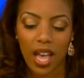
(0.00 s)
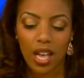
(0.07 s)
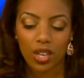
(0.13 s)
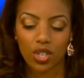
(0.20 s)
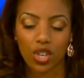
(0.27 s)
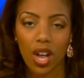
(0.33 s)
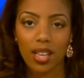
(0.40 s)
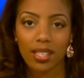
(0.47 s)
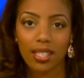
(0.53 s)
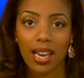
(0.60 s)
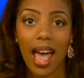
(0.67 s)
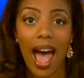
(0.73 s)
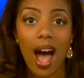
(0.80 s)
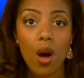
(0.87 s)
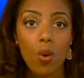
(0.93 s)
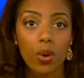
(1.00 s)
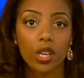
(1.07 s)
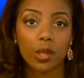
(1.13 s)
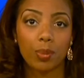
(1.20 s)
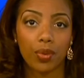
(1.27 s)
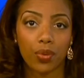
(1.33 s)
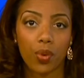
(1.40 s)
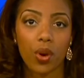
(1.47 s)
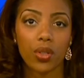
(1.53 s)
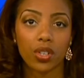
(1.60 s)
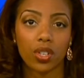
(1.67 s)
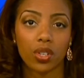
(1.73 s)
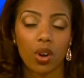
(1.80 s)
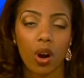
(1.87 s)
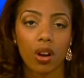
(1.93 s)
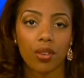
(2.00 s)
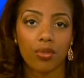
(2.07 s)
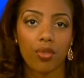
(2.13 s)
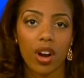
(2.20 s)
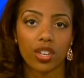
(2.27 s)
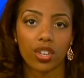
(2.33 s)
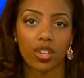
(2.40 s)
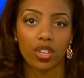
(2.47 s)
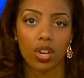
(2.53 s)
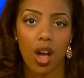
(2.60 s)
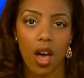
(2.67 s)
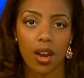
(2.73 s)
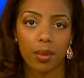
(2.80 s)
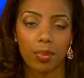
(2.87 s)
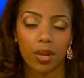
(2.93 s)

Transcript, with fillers: Just hours before the start of Rosh Hashanah,